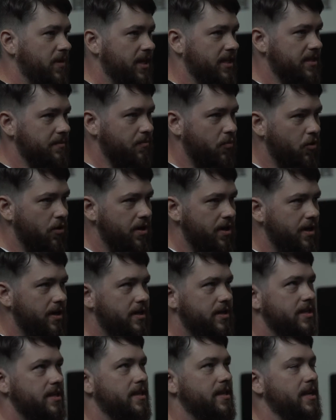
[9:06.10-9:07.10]
it's
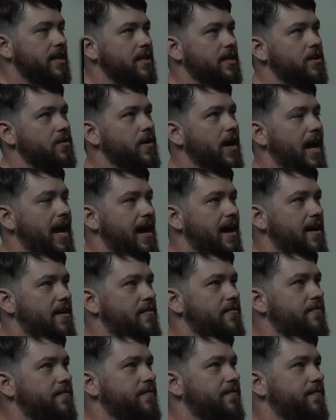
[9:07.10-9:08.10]
important that you
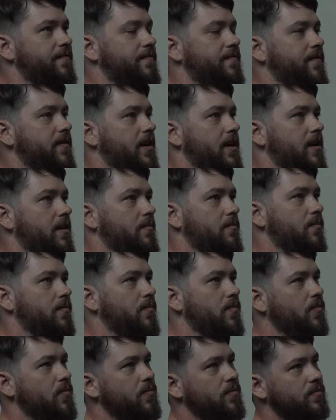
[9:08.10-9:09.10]
have um,
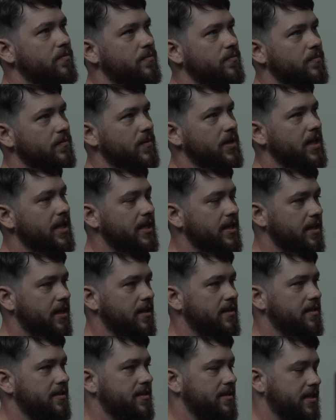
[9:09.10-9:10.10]
any uh,
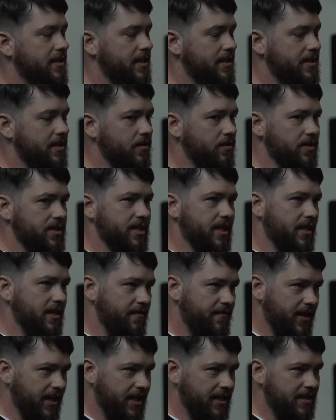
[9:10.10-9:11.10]
statistical
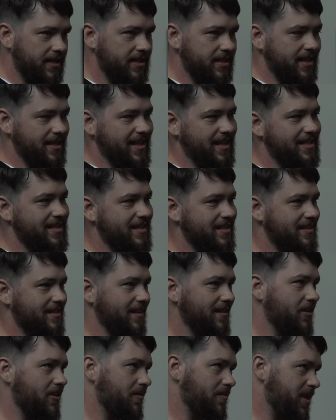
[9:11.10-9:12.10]
significance, and that's
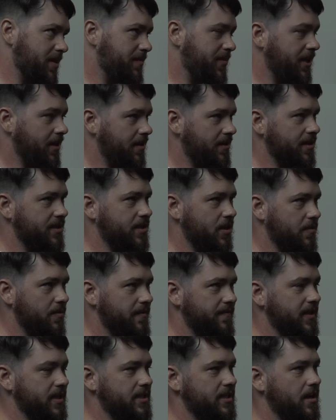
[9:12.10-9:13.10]
a little bit beyond the scope
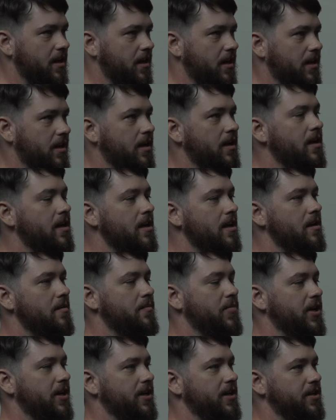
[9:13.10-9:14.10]
of this talk,
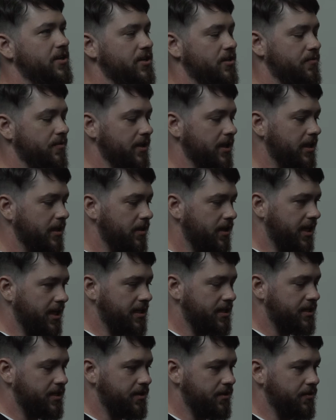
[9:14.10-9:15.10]
but you should really look
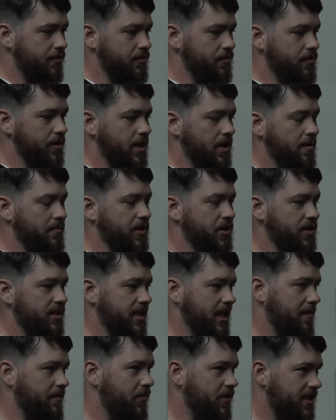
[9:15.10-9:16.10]
into um, your
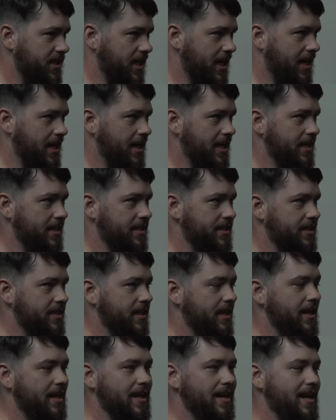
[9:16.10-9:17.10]
sample
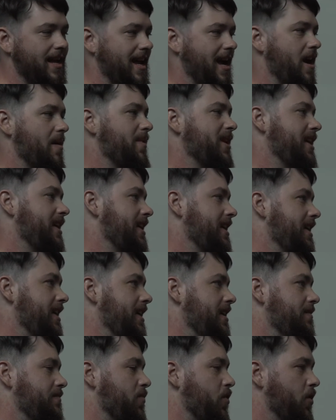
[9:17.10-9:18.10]
size, how
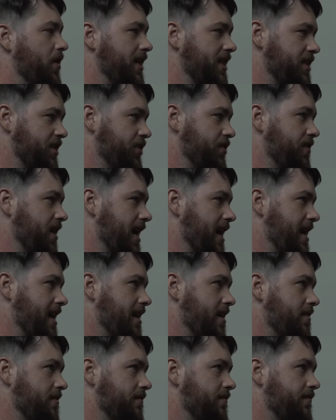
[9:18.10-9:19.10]
many points you
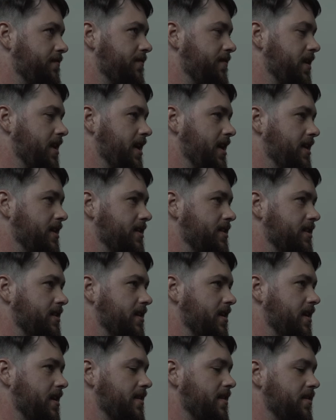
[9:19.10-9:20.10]
have, and
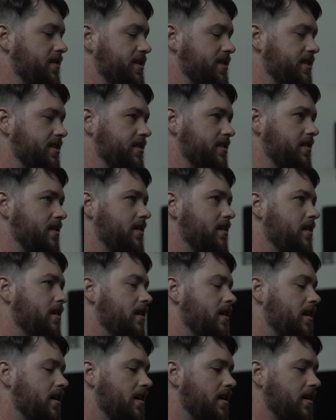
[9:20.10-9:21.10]
uh, there's,
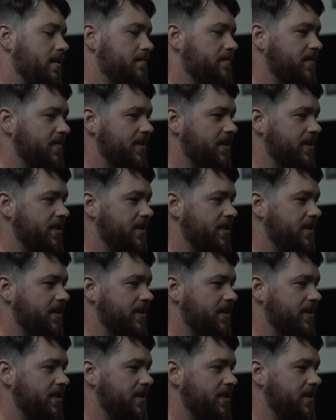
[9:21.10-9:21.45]
uh,